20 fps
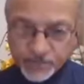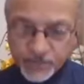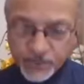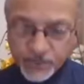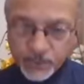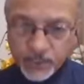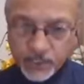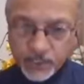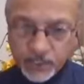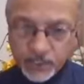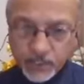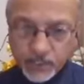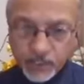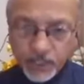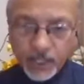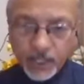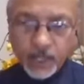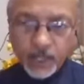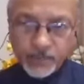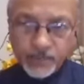Okay,
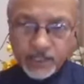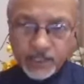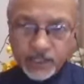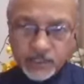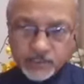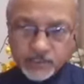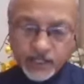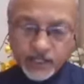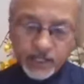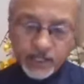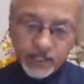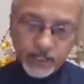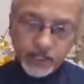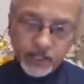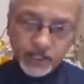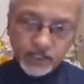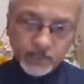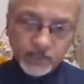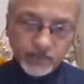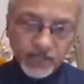apiculture,
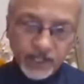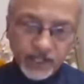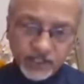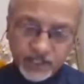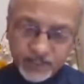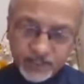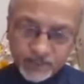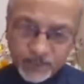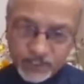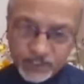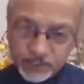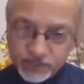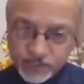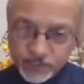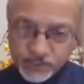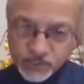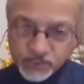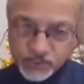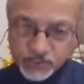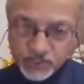again a plant animal
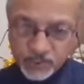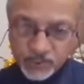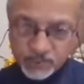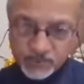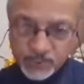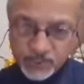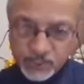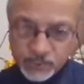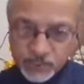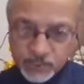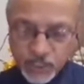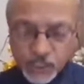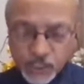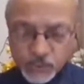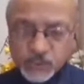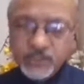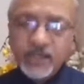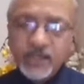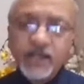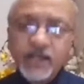interaction sort of things.
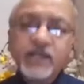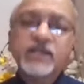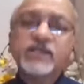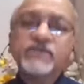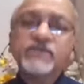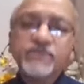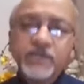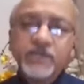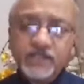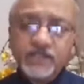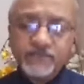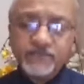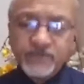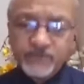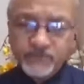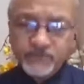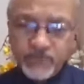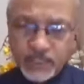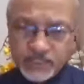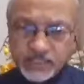So there are different
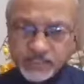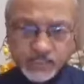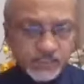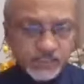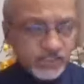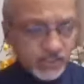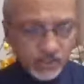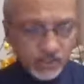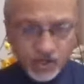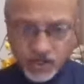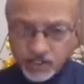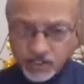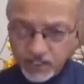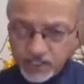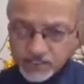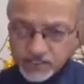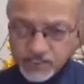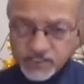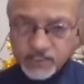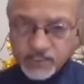fields. It's not
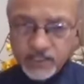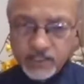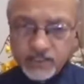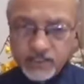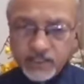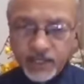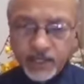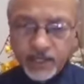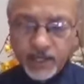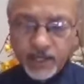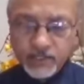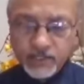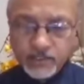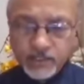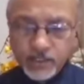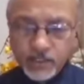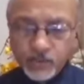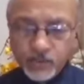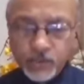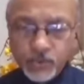necessary that
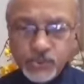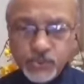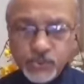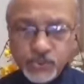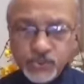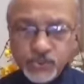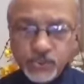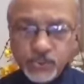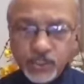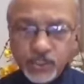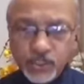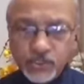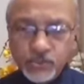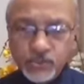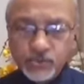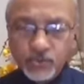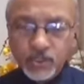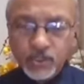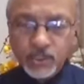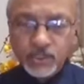we should stick
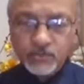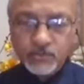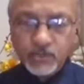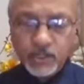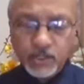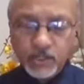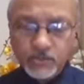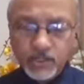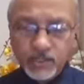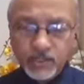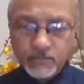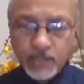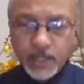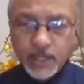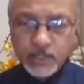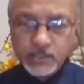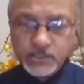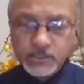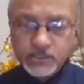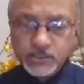to only molecular
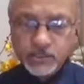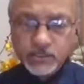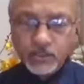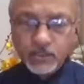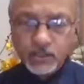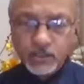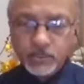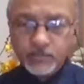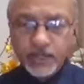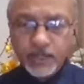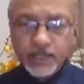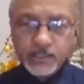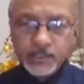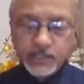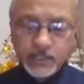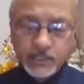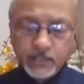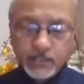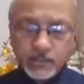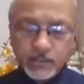biology or
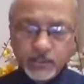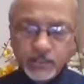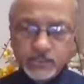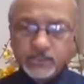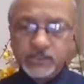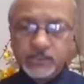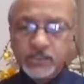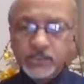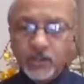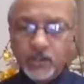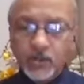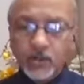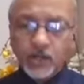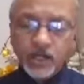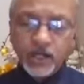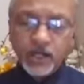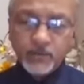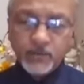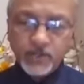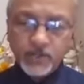biotechnology or
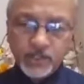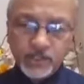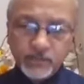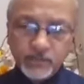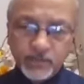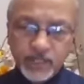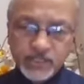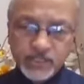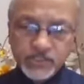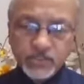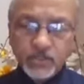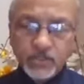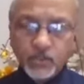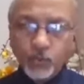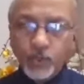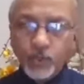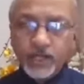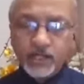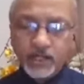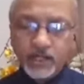laboratory based or
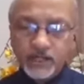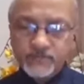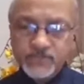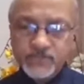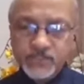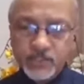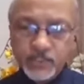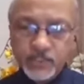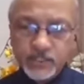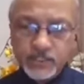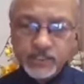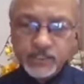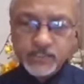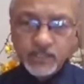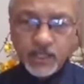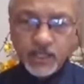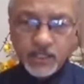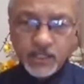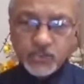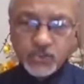wet lab studies
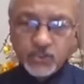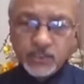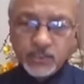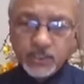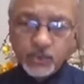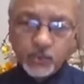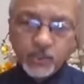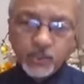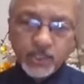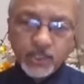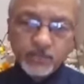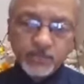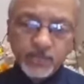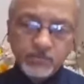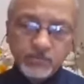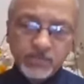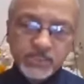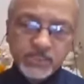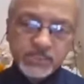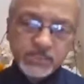so that we can
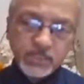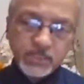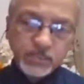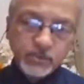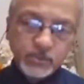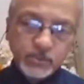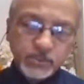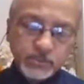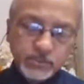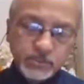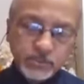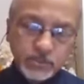publish in good